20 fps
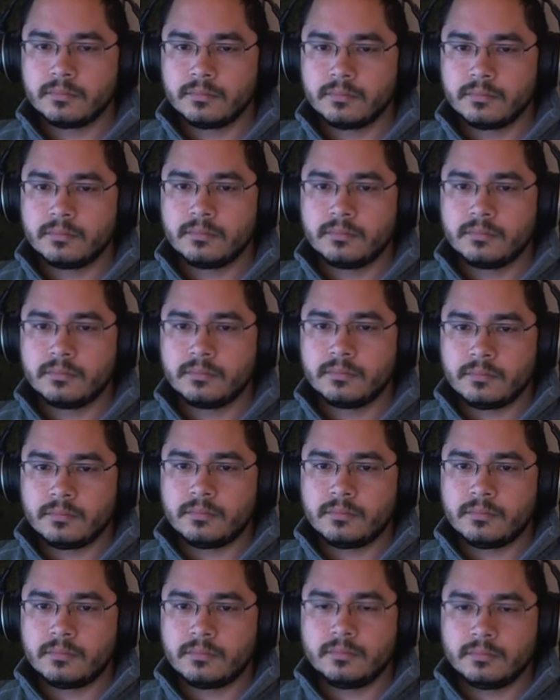
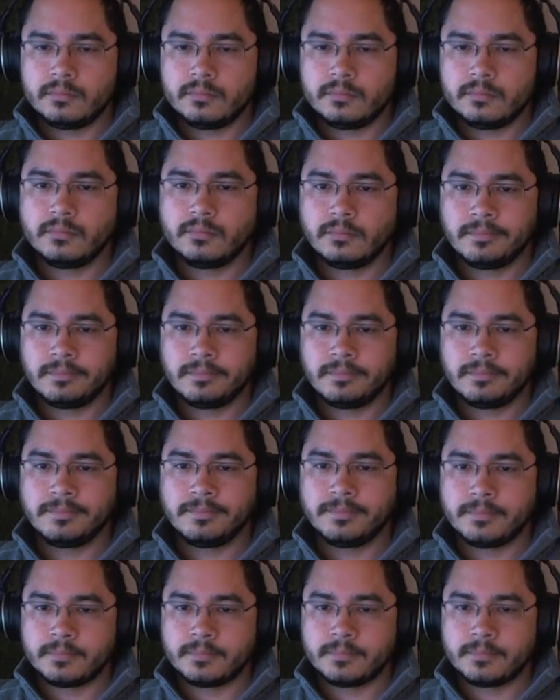
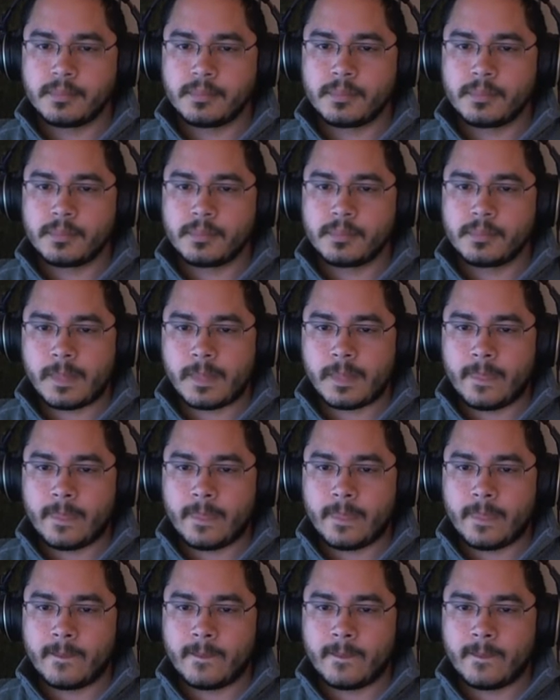
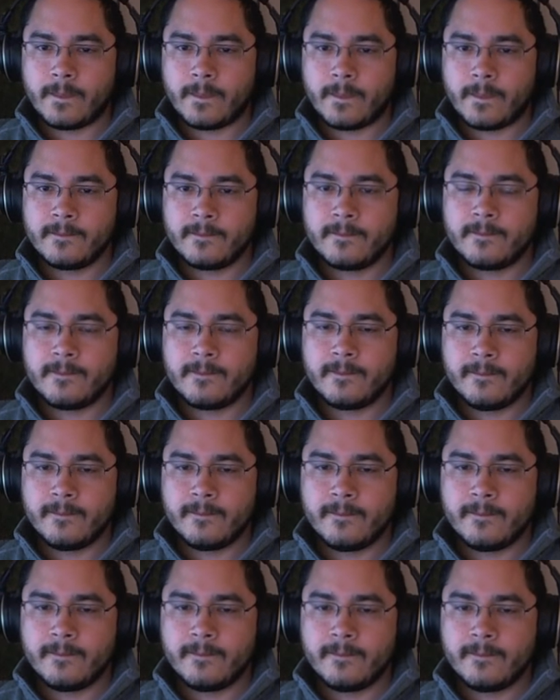
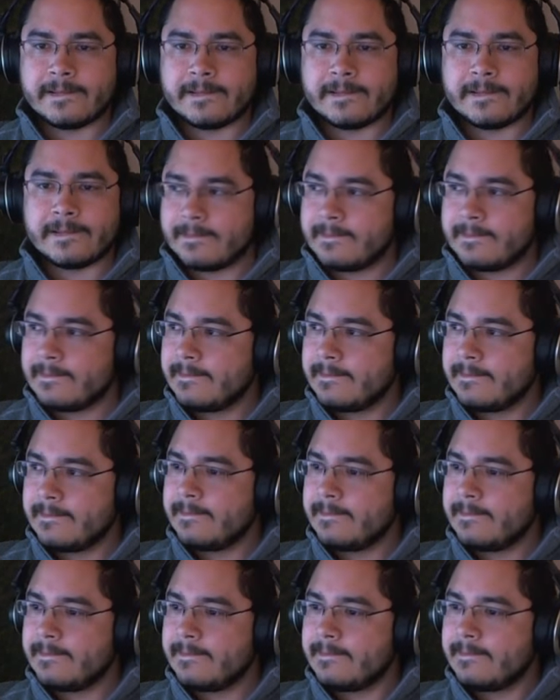
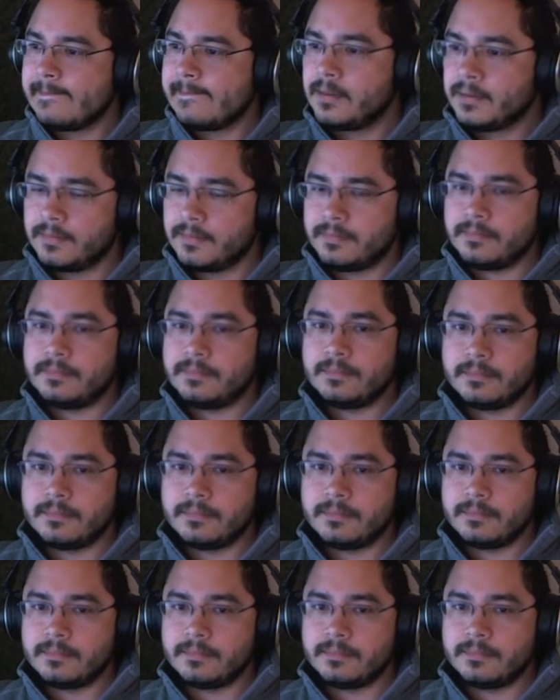
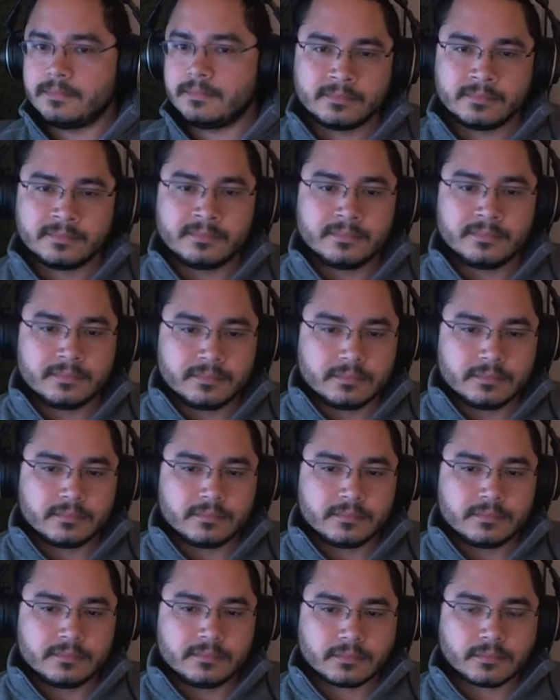
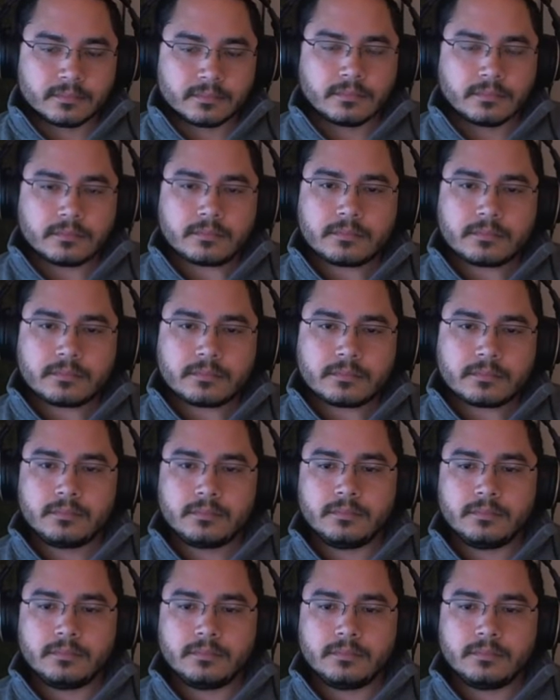This person isn't speaking.